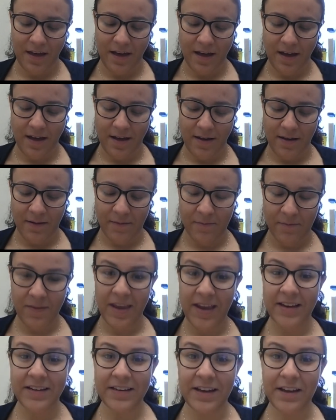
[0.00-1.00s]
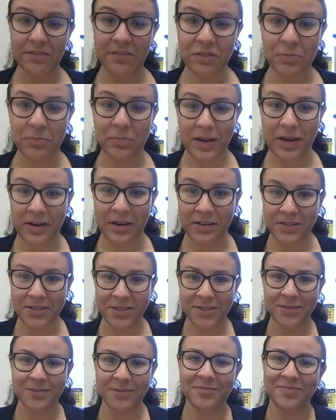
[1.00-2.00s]
Handing out the
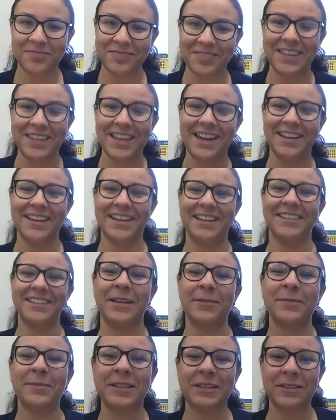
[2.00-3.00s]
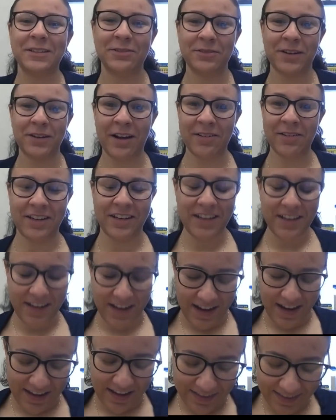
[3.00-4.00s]
bears, that got them a little rowdy.
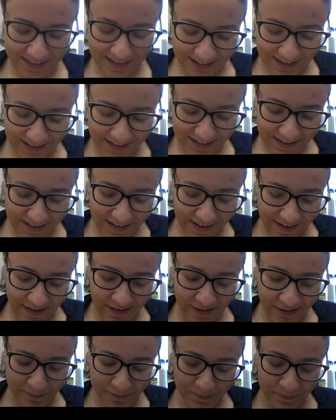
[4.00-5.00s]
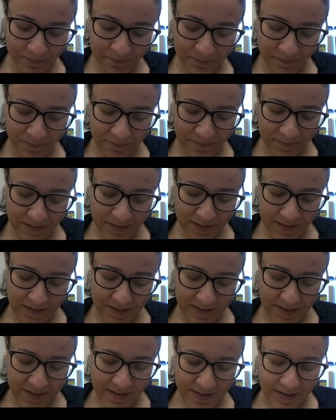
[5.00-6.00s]
I think
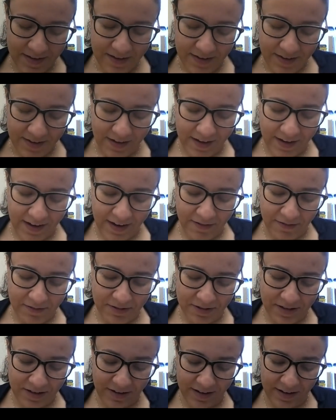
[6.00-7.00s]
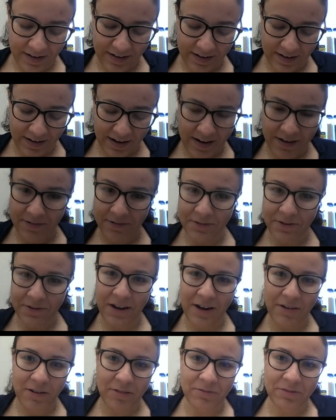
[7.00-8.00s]
I would, I don't know
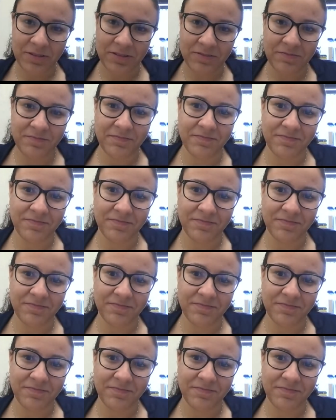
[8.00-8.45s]
how I would,